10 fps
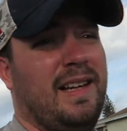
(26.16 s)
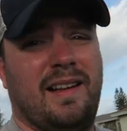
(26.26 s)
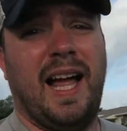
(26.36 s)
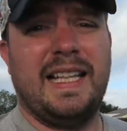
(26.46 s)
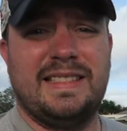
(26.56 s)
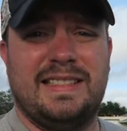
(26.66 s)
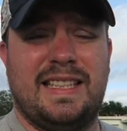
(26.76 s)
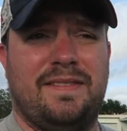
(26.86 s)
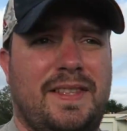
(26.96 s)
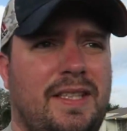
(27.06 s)
Lots of
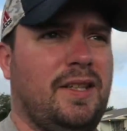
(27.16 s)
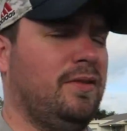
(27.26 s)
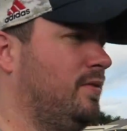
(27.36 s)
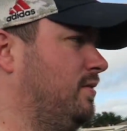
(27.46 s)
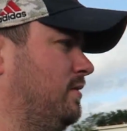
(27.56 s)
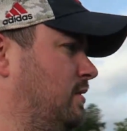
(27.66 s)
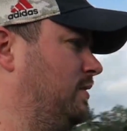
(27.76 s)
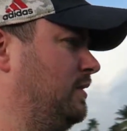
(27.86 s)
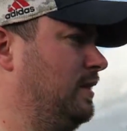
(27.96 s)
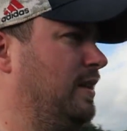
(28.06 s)
stuff to do.
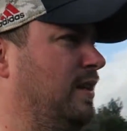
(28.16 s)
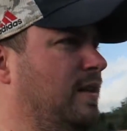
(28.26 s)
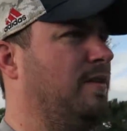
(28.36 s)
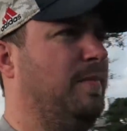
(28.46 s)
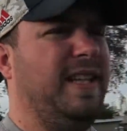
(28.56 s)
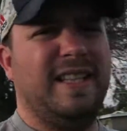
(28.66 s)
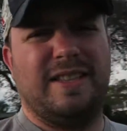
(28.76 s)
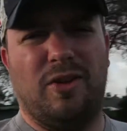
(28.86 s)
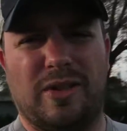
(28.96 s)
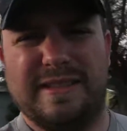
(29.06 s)
Being
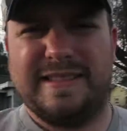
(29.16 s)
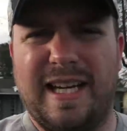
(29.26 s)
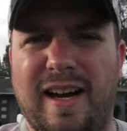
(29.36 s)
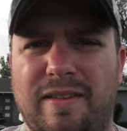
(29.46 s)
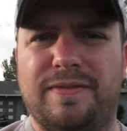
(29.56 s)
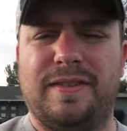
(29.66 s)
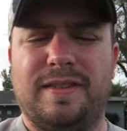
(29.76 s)
an adult is tough.